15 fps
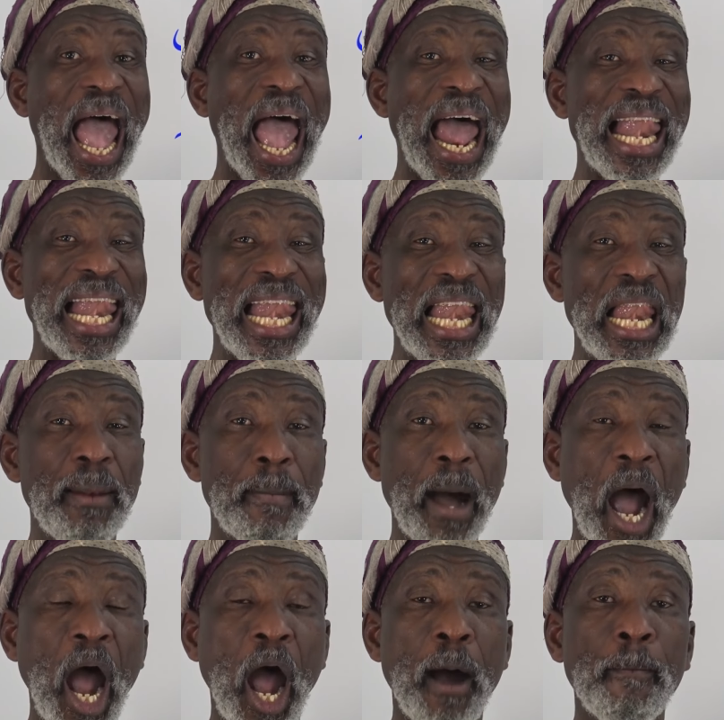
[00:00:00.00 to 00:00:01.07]
Al
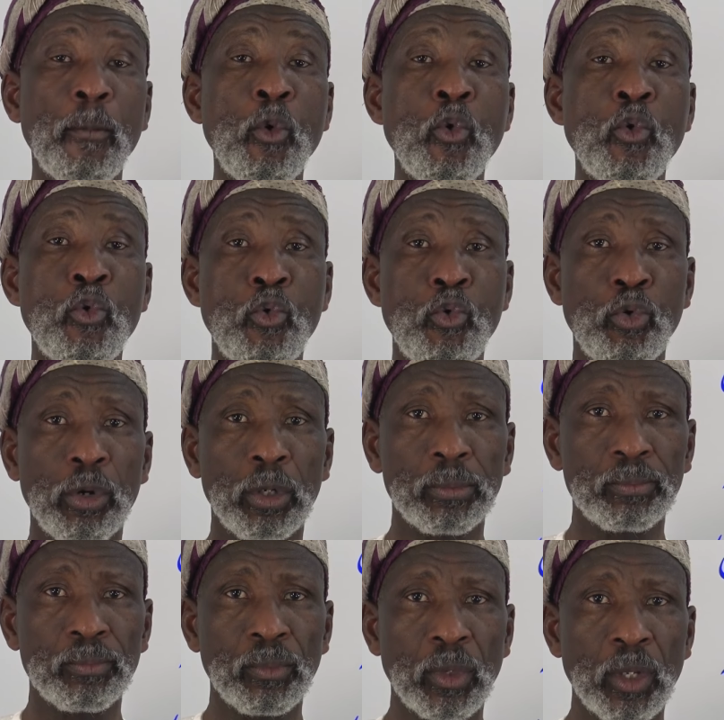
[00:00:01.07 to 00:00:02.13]
mahmul,
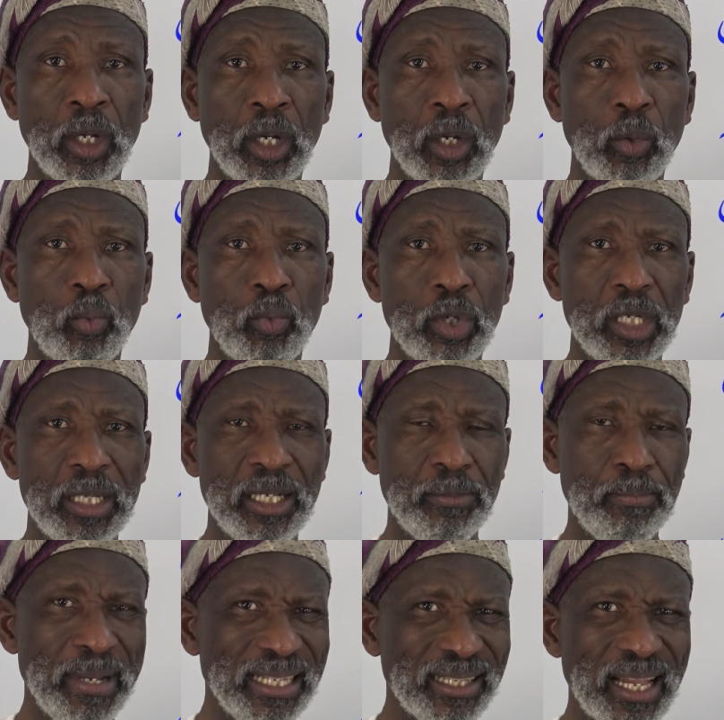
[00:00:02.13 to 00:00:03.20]

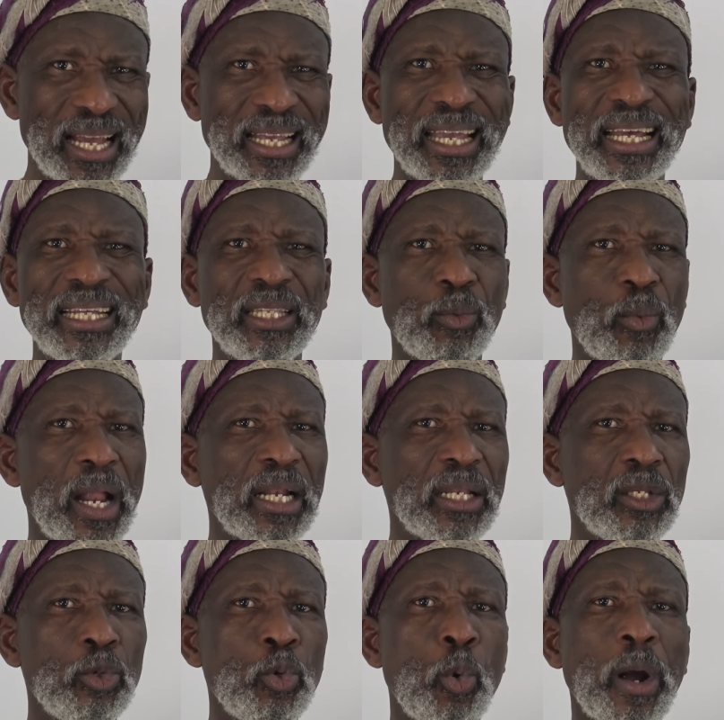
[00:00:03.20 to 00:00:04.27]
it means like the
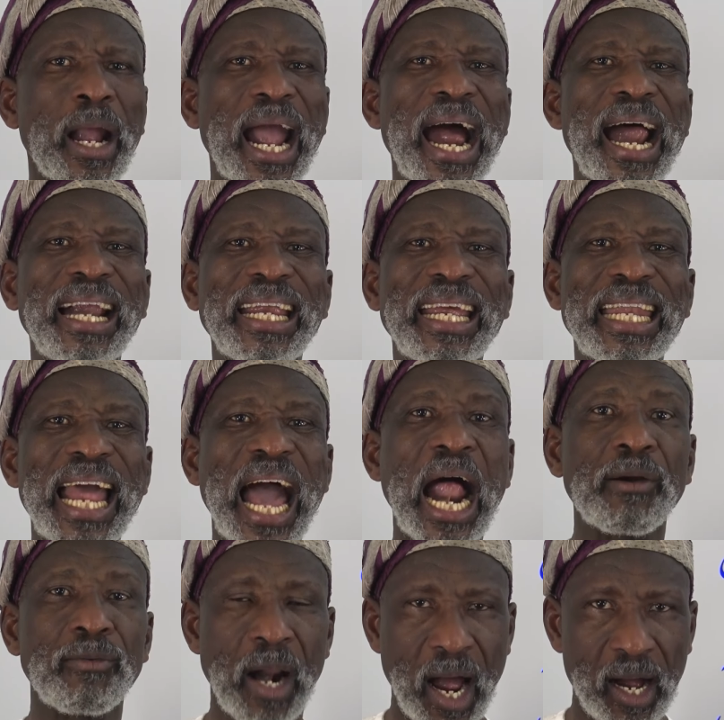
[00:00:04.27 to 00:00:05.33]
one you carrying
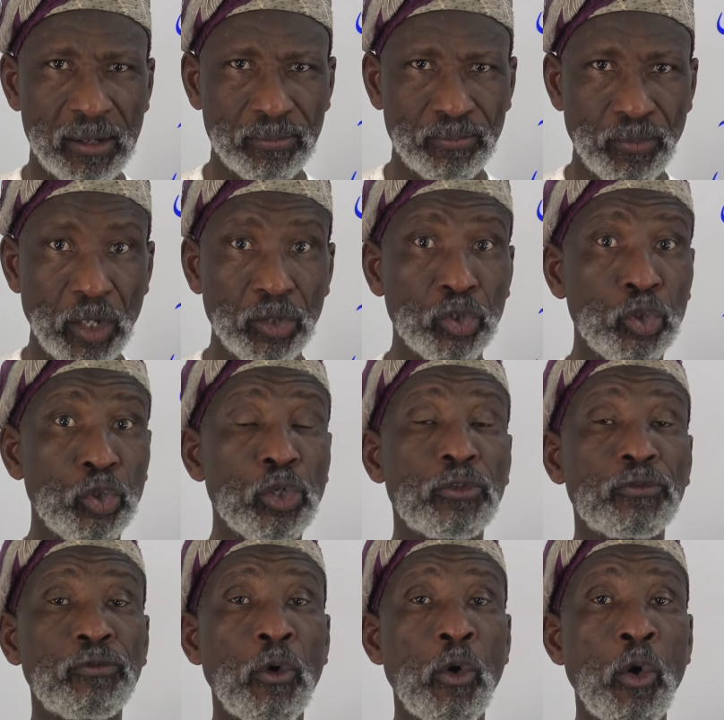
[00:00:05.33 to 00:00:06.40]
around. It's
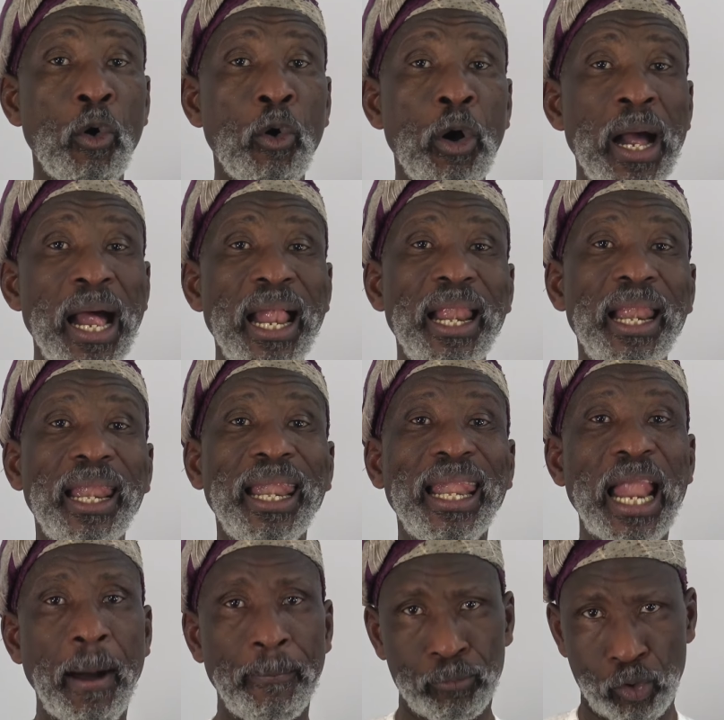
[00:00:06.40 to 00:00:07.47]
used for
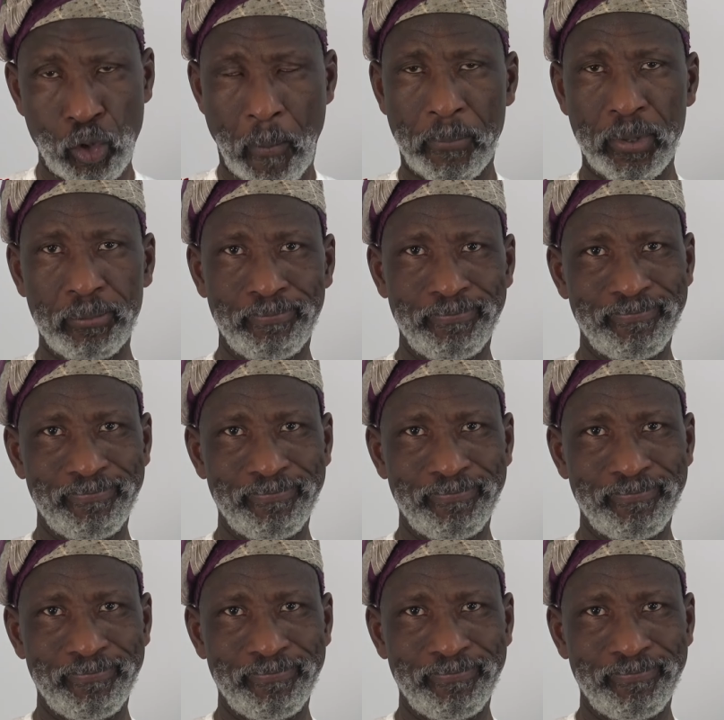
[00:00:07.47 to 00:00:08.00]
laptop.